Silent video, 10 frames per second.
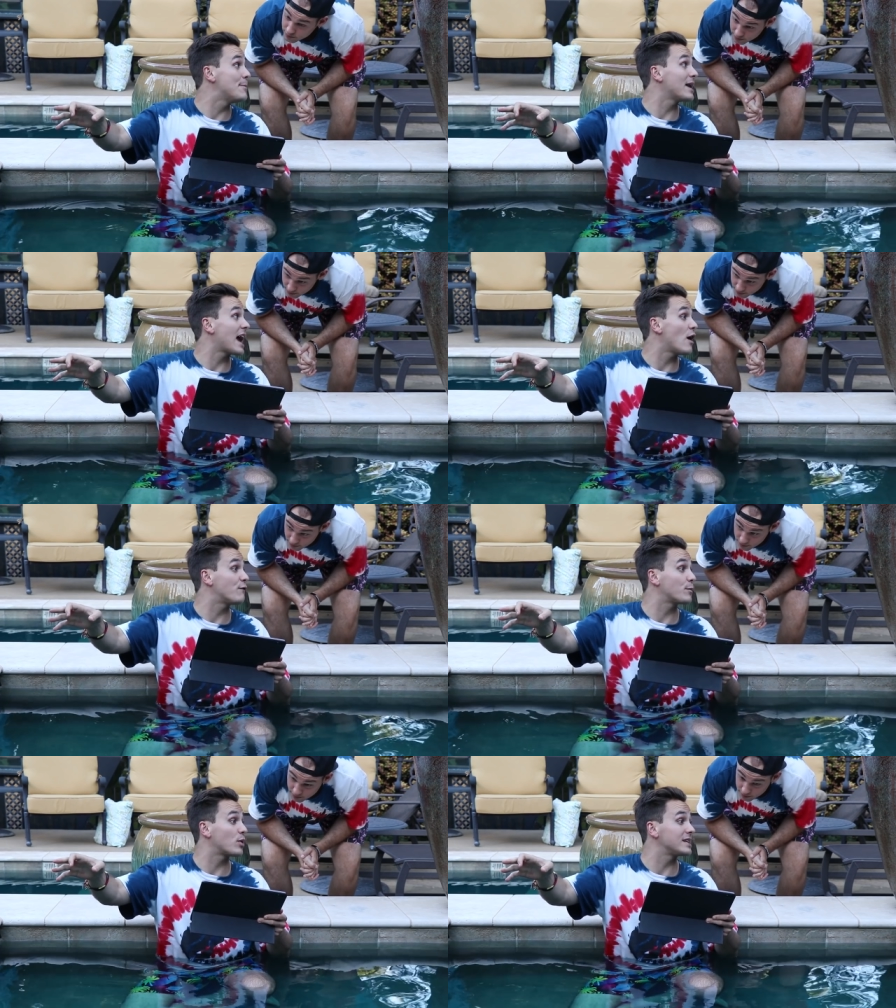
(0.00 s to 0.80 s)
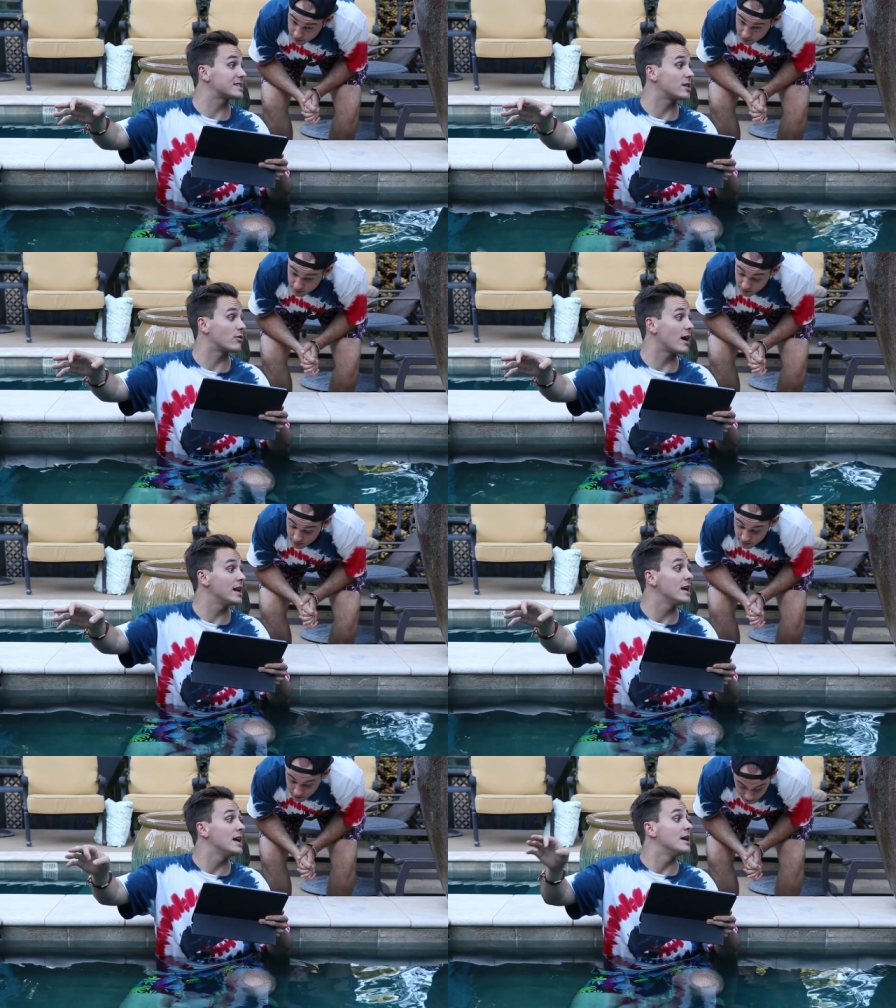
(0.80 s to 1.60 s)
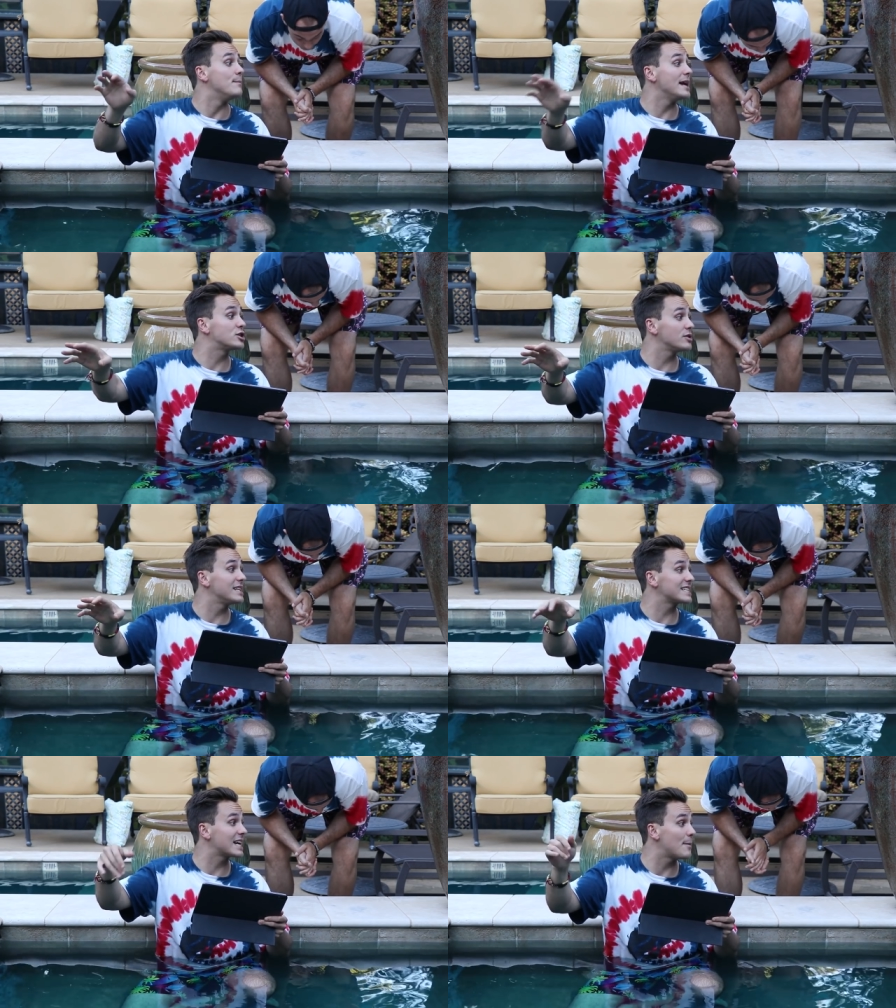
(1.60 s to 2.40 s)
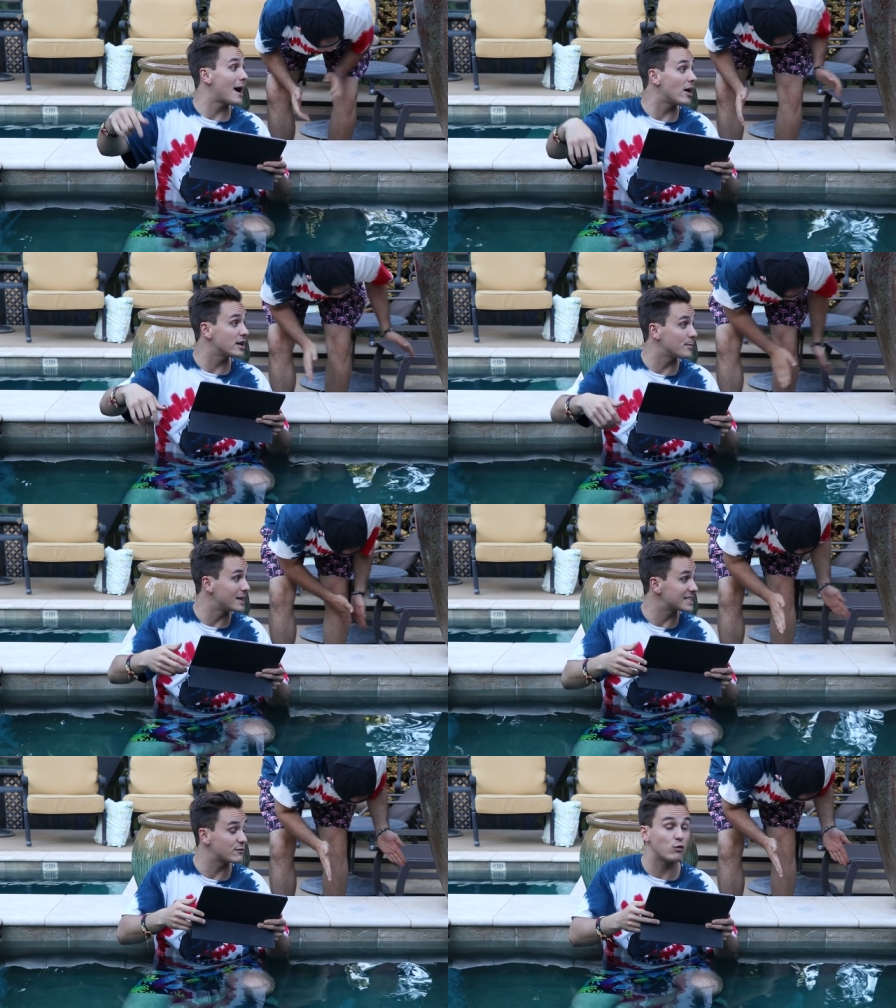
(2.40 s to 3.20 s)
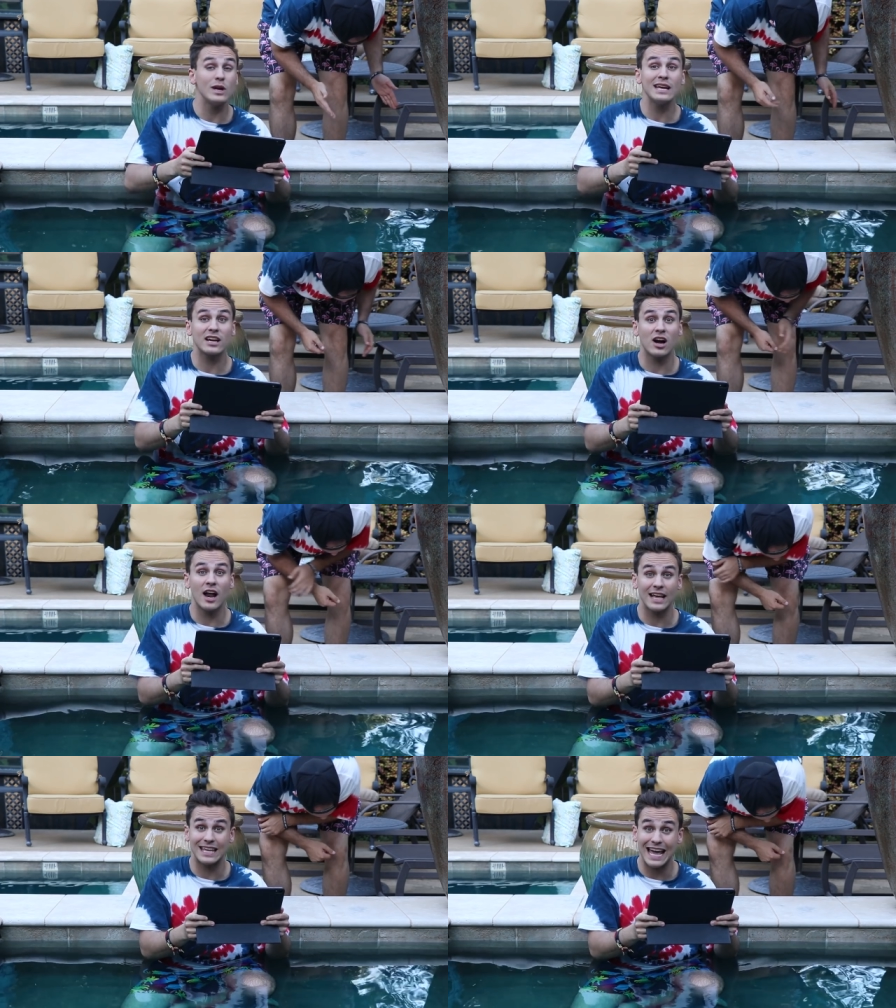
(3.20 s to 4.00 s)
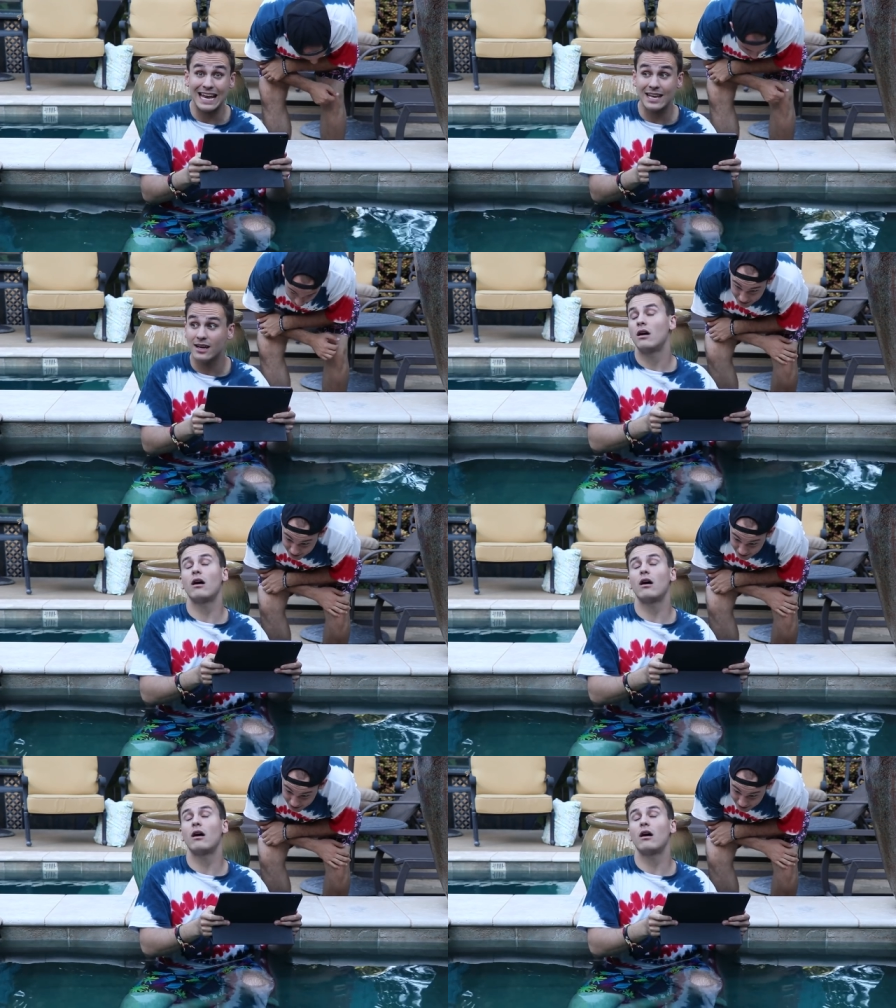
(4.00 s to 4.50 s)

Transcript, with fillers: Keep an eye out for Preston, all right? Make sure he doesn't come out here, because if we get caught again,